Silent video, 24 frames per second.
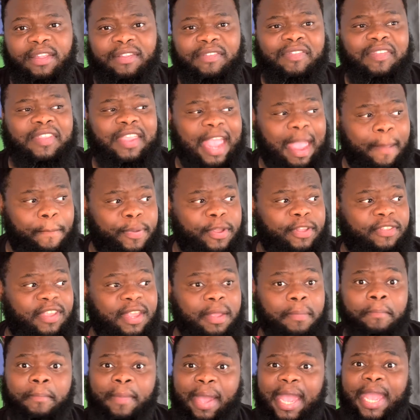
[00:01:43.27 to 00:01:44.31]

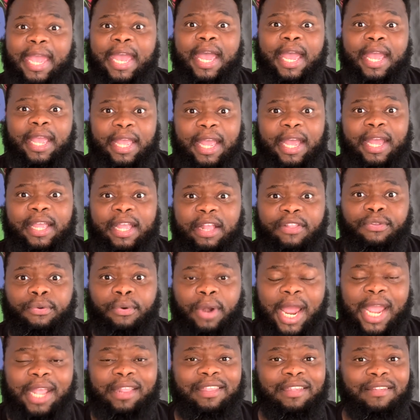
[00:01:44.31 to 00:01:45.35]
deputy mayor. Yeah, that's
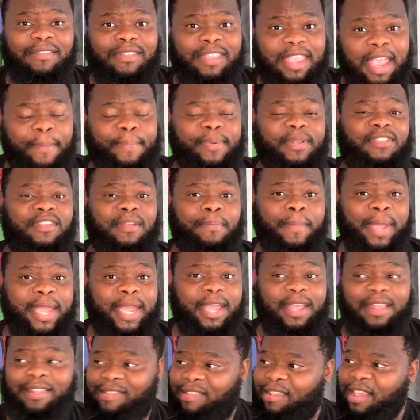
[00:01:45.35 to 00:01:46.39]
right, his deputy
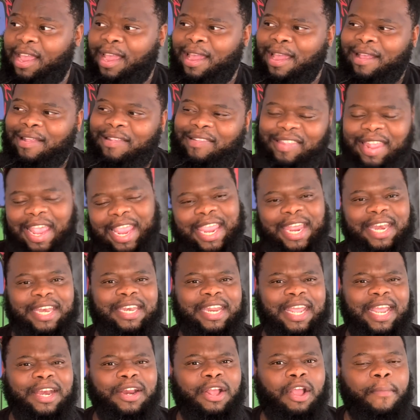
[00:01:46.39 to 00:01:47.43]
mayor, his
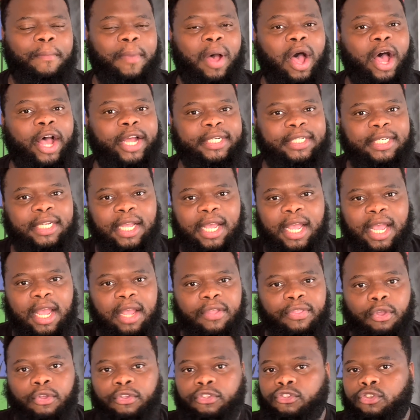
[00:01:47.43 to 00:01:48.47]
second in command.
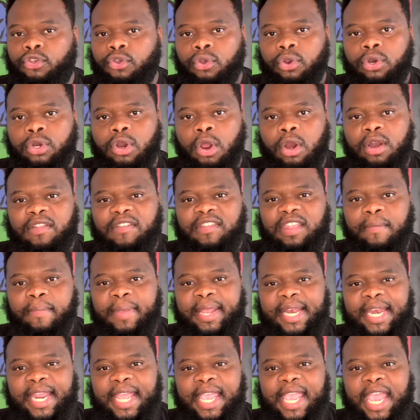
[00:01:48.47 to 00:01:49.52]
Those two not
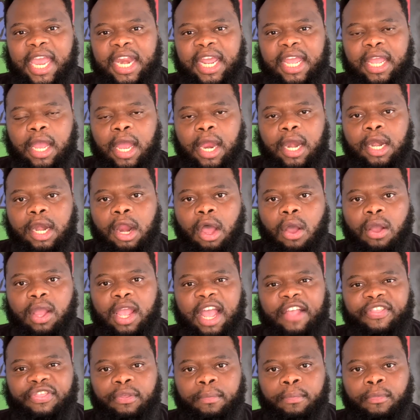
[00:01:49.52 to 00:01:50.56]
seemingly getting
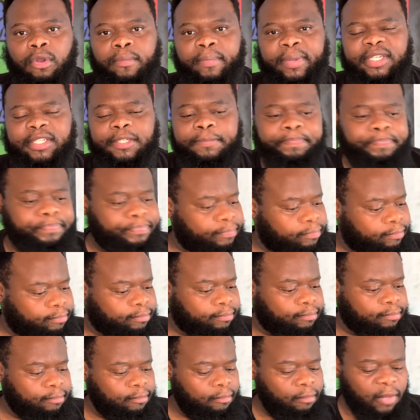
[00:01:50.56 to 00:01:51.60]
along at the moment.
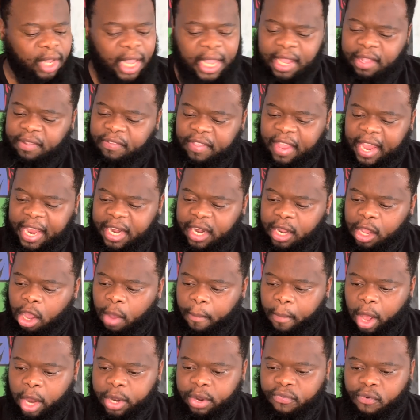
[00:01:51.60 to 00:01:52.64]
His second in
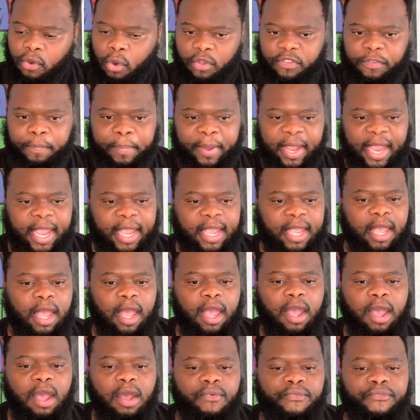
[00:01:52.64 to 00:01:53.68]
command, of course, being
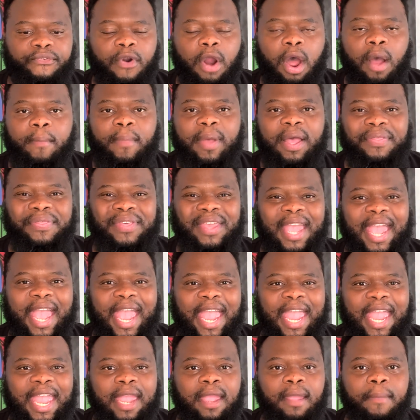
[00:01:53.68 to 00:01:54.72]
from the
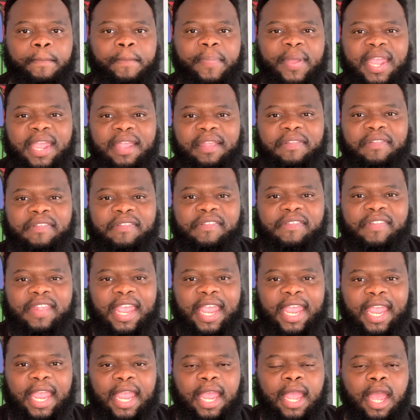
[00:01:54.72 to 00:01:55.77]

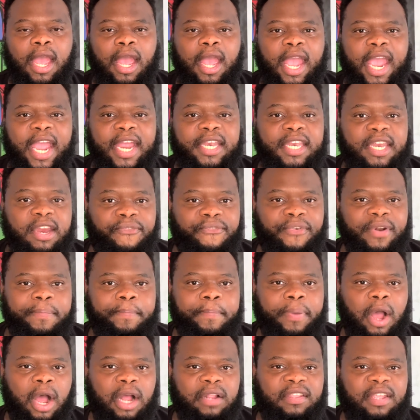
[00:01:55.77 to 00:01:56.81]
ABC, a different
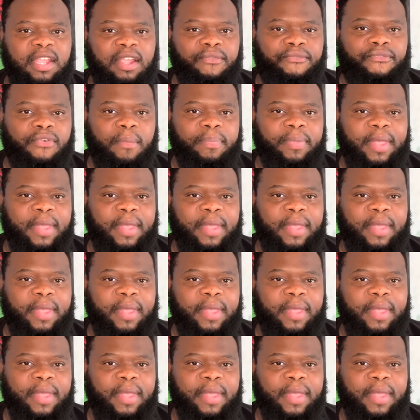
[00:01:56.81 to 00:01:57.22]
party from the